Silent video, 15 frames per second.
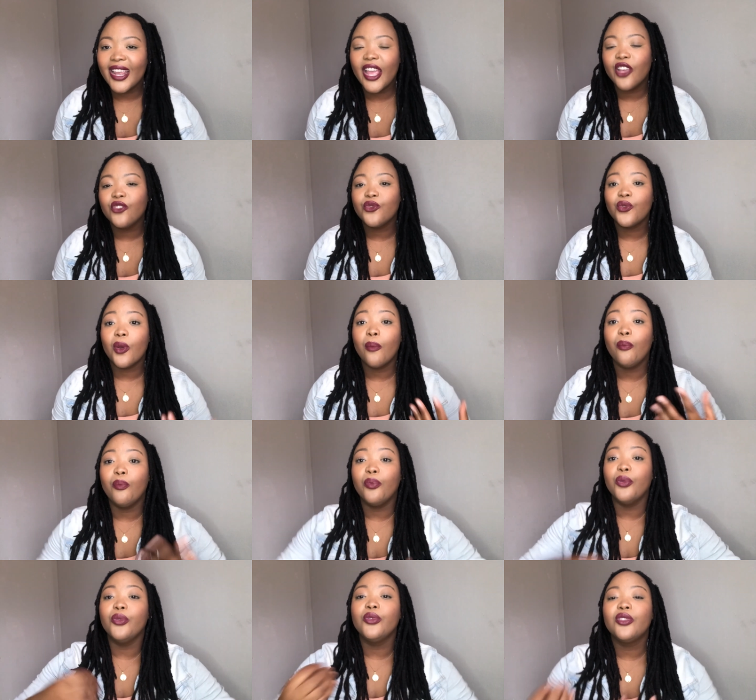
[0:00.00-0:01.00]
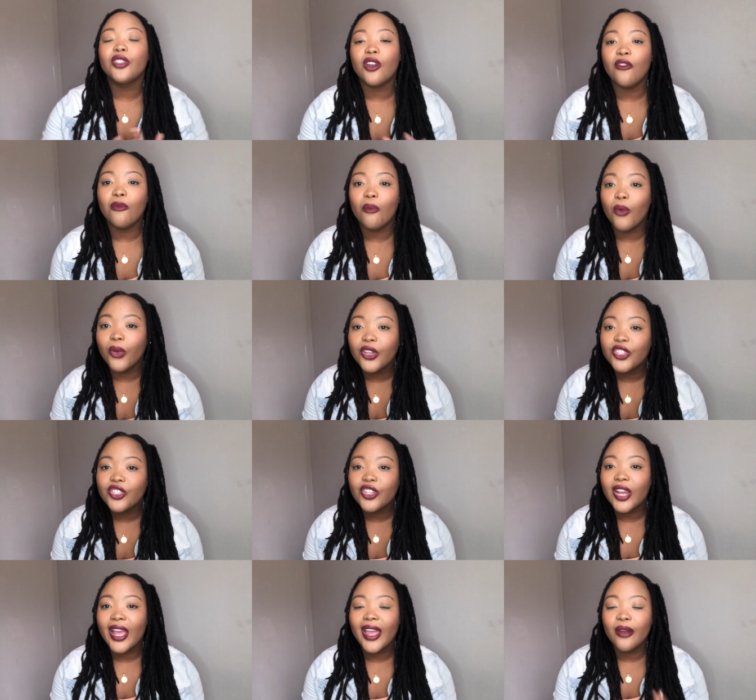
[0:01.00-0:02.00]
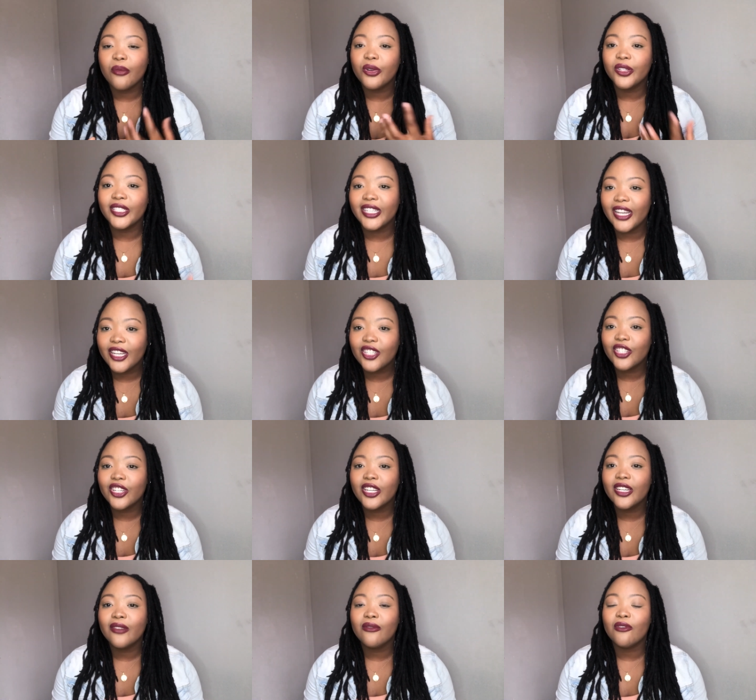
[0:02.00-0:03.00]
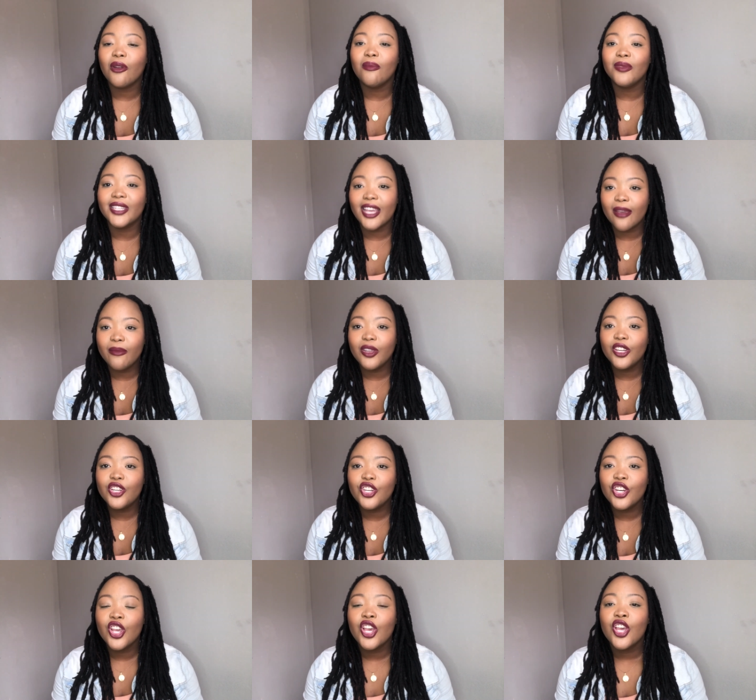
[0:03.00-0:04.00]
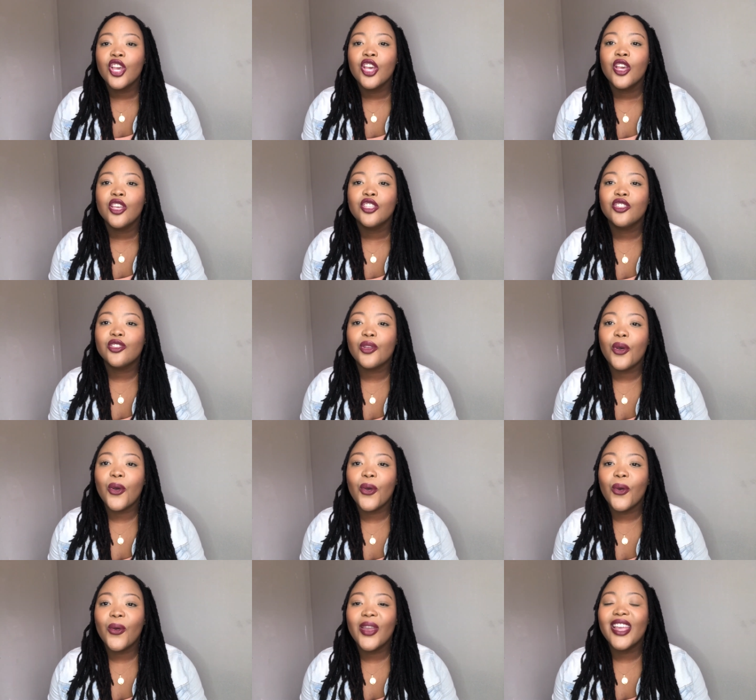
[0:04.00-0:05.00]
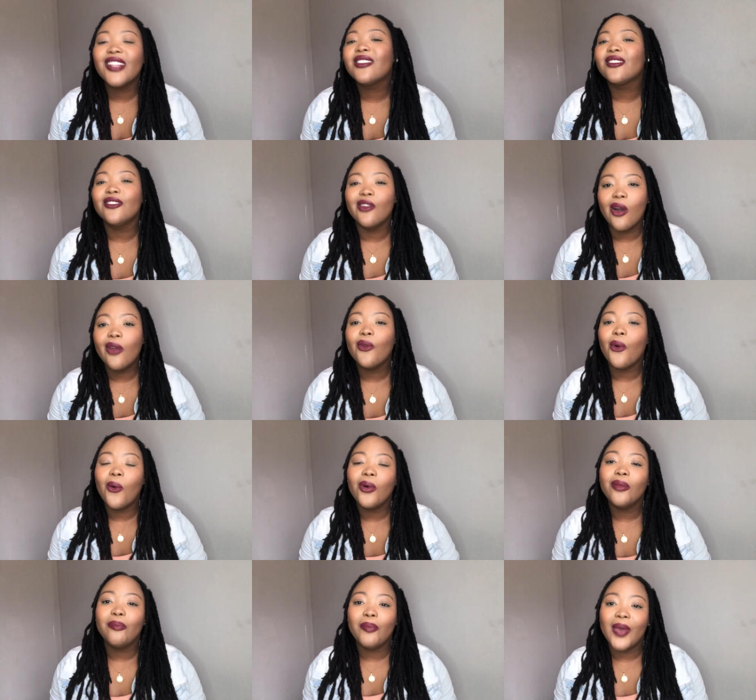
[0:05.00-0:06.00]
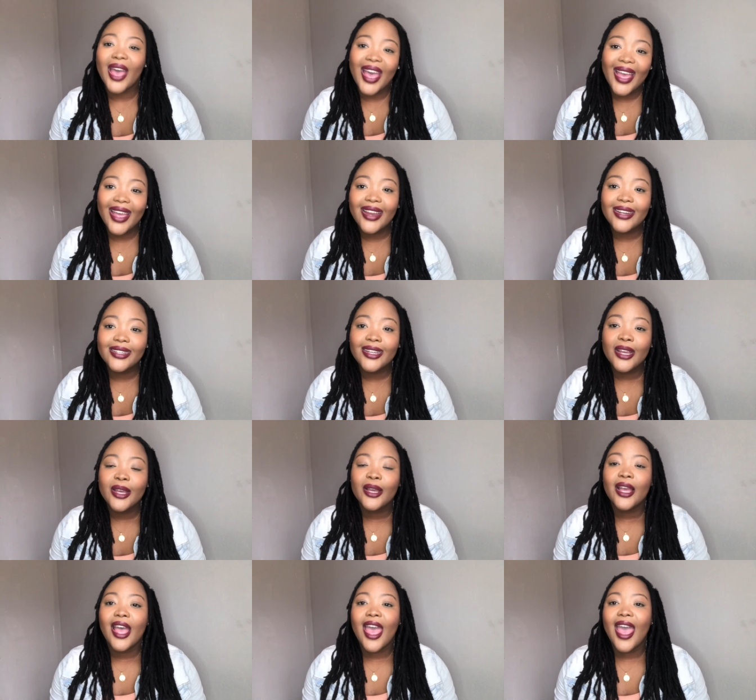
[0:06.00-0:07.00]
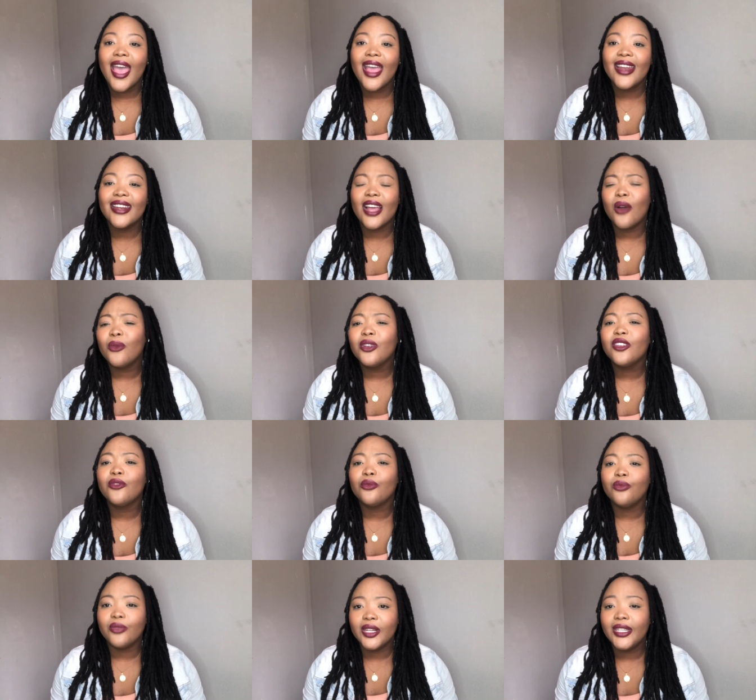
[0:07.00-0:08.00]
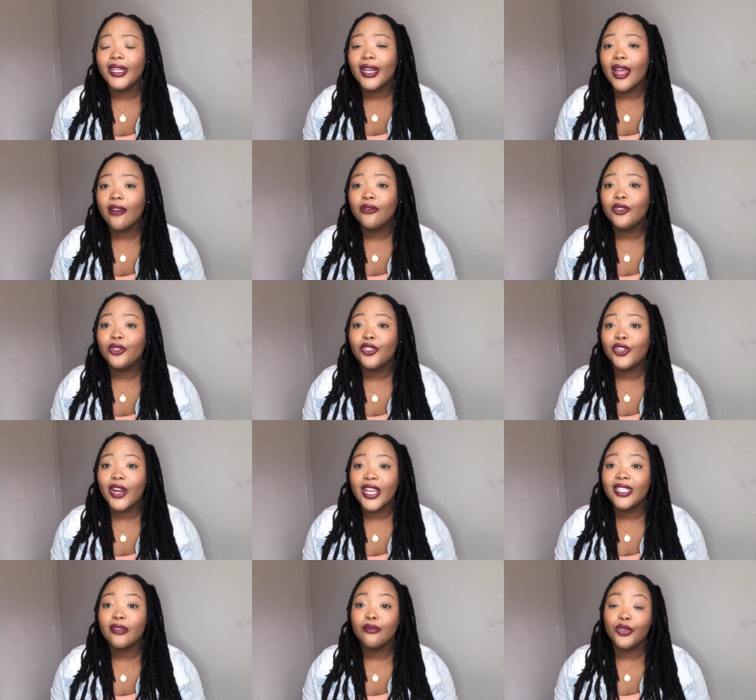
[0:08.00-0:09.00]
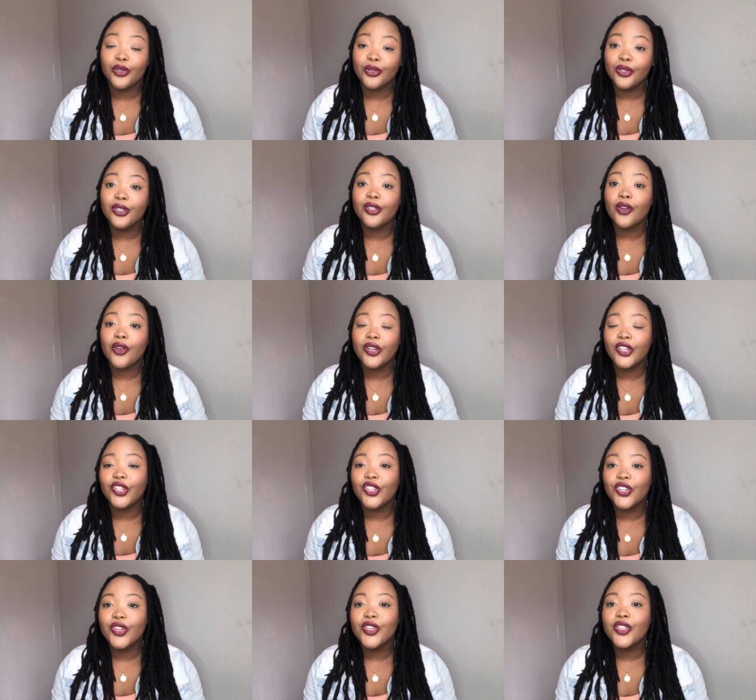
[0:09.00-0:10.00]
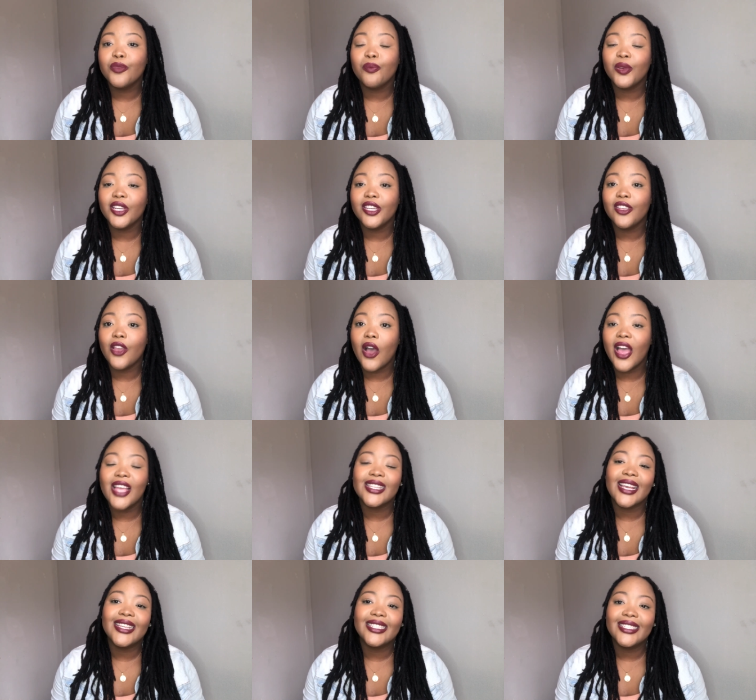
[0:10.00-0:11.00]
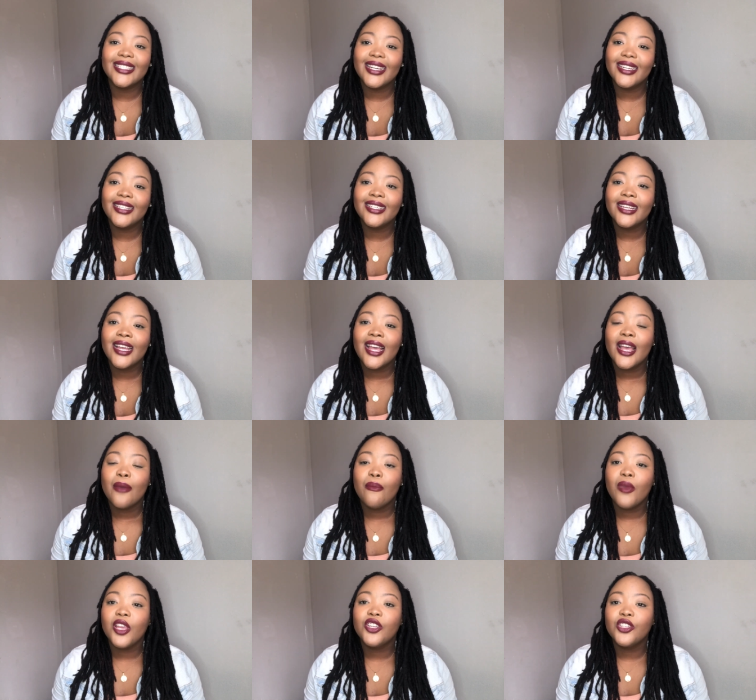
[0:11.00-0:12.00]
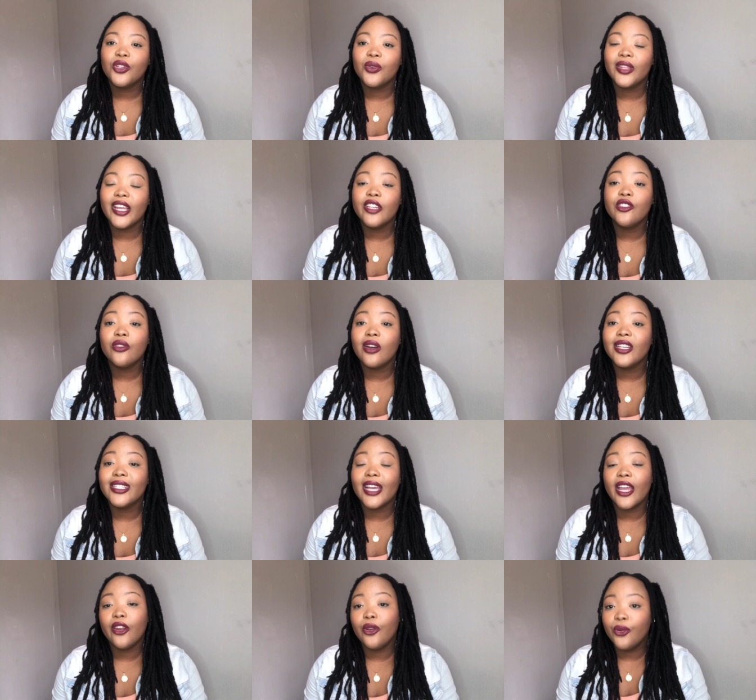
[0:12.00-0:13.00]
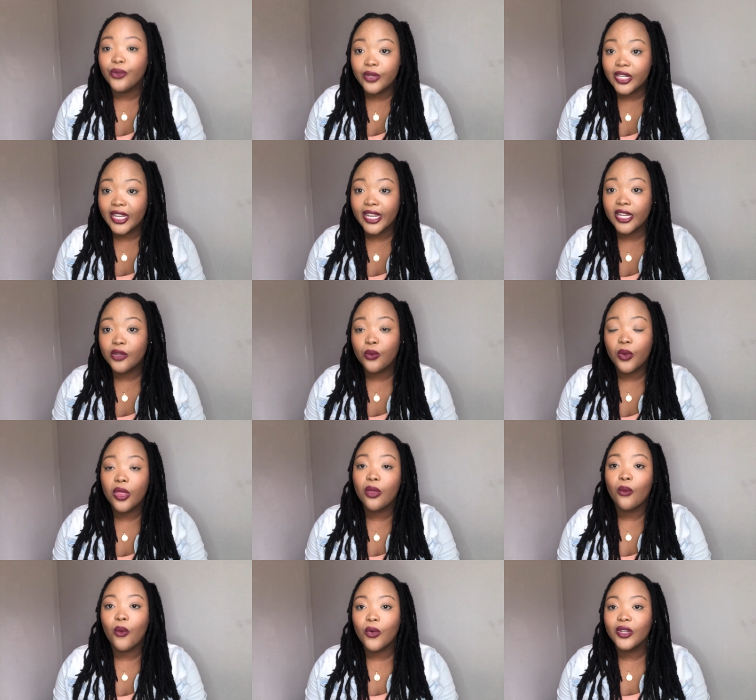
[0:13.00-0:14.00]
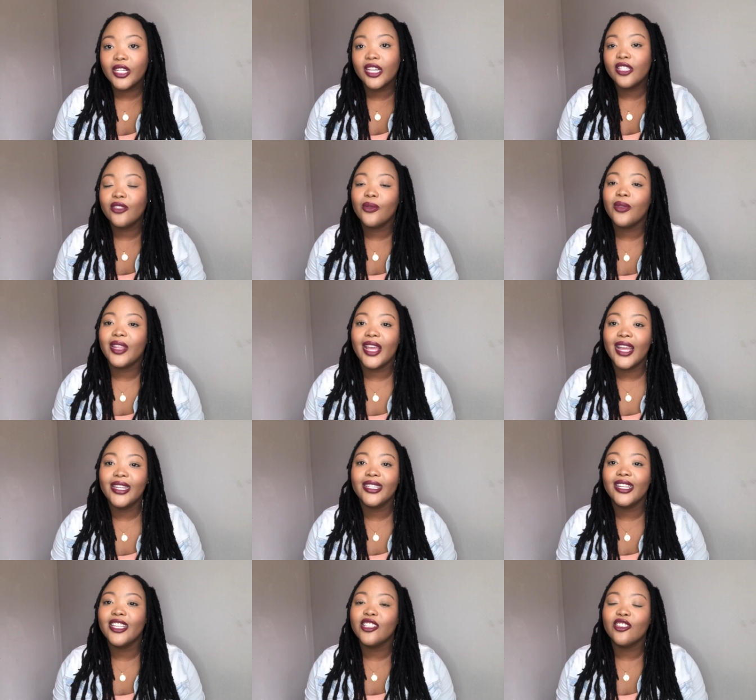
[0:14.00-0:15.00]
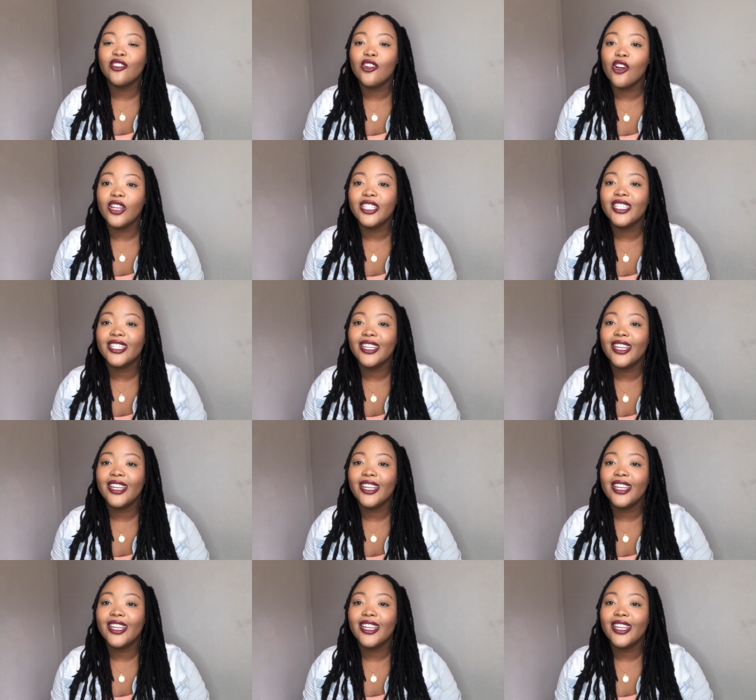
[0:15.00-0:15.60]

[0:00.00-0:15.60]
extra boost of moisture and protection from damage. So it's not all bad, and I would really love to try some good conditioners. But yeah, as I said, make sure that you are diluting it with water so that it's not